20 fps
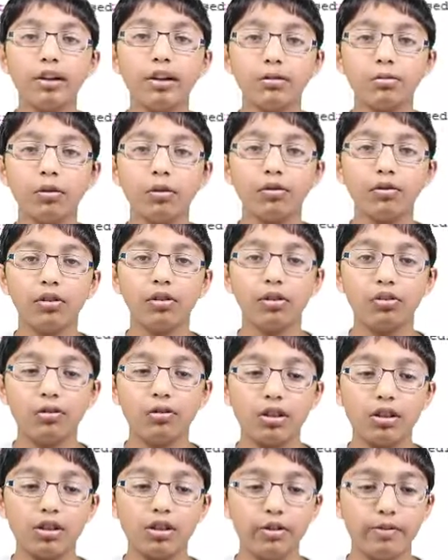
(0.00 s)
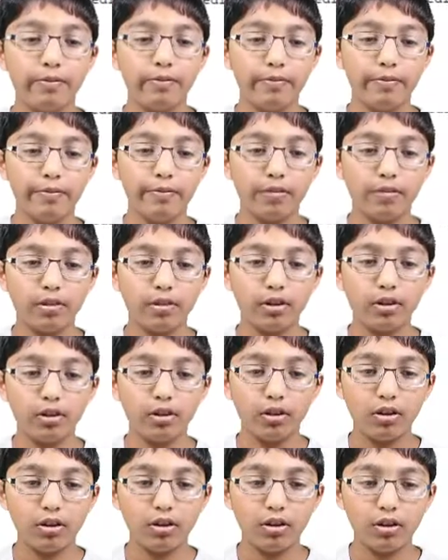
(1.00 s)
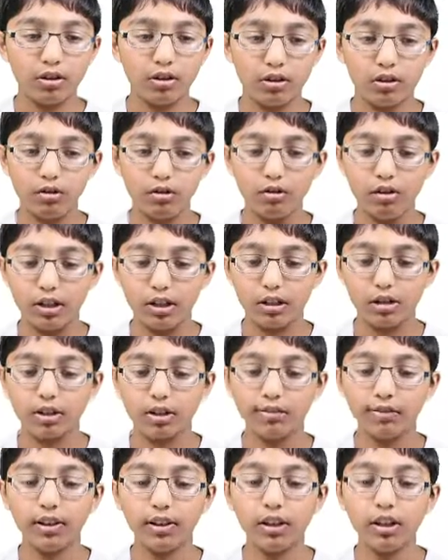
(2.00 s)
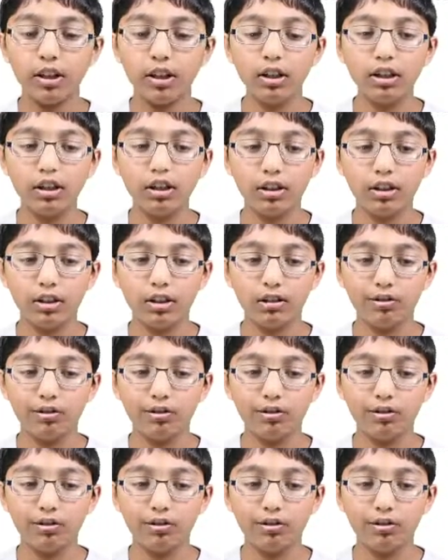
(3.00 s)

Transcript: let's move on to resume. So let's define it.